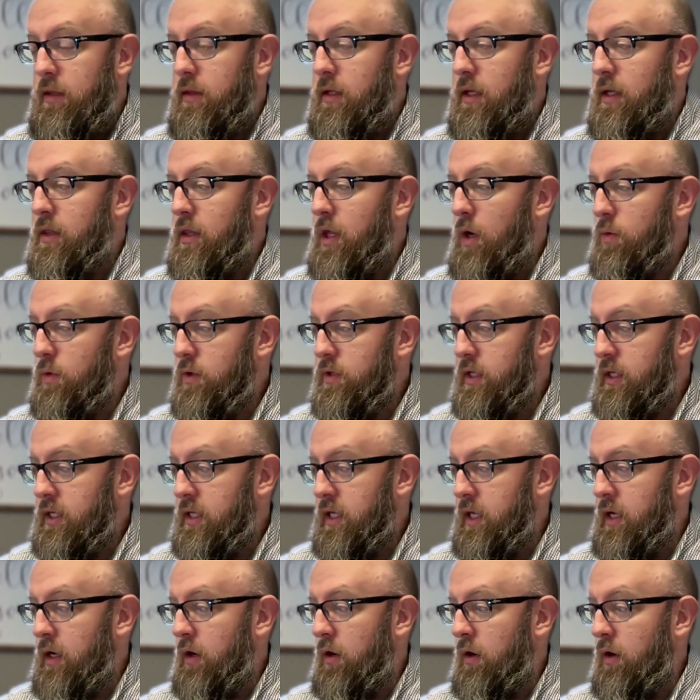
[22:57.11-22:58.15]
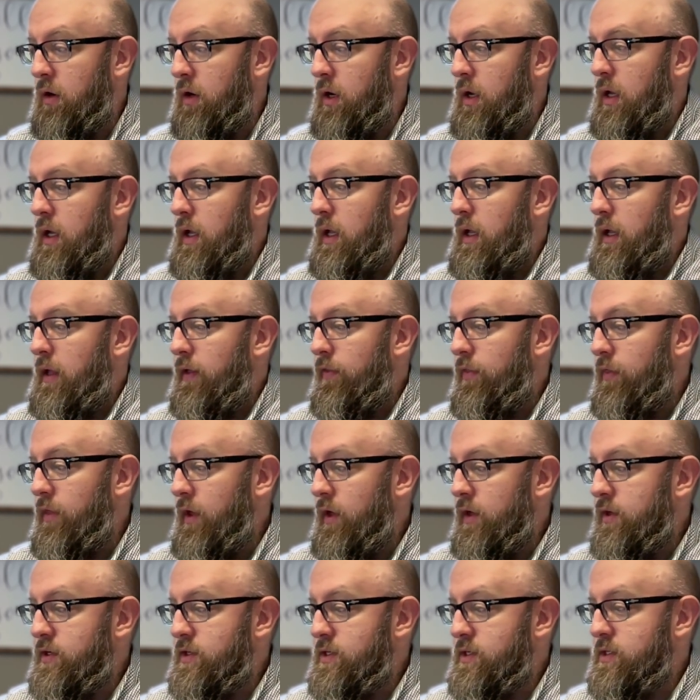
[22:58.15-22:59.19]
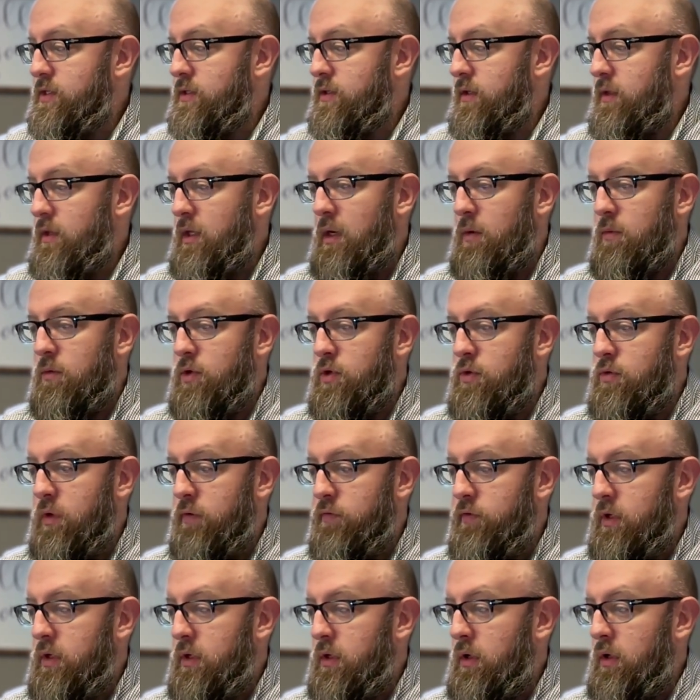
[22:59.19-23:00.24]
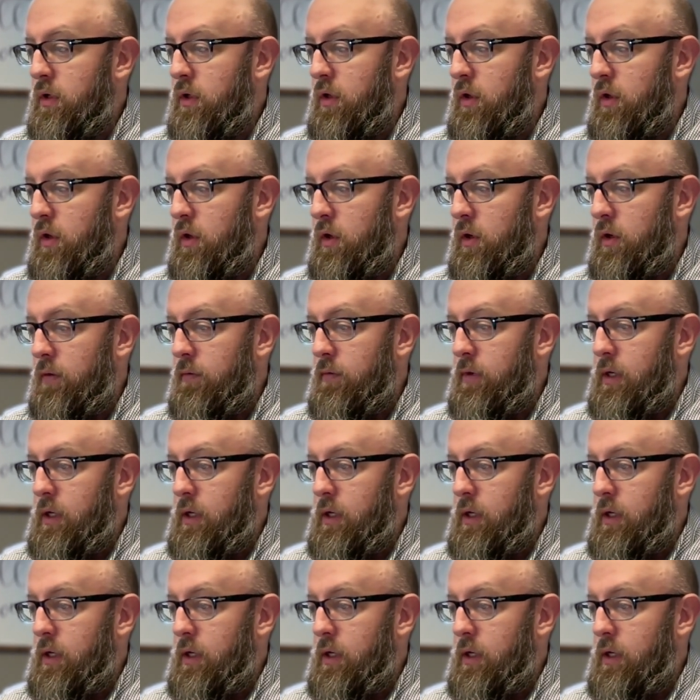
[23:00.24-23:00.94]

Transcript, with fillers: they lowered the gear, and thus they were driven along.